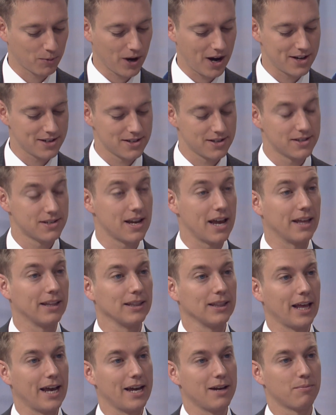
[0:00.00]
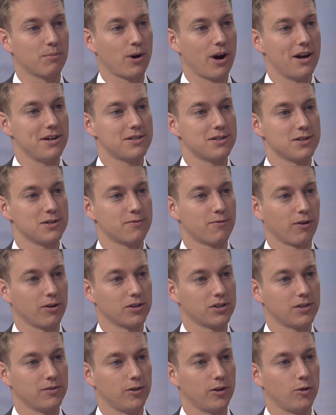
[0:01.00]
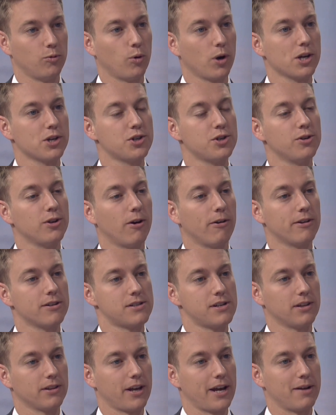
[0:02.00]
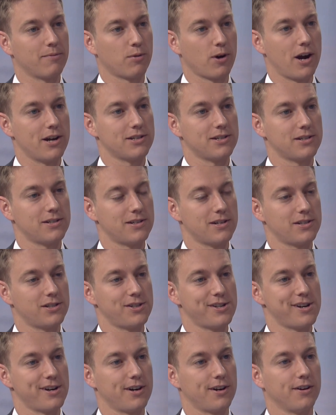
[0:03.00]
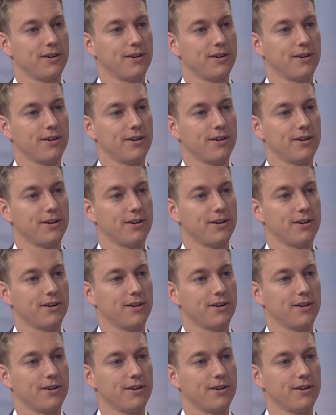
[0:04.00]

prices and land prices, first of all. What did you notice in land prices this year?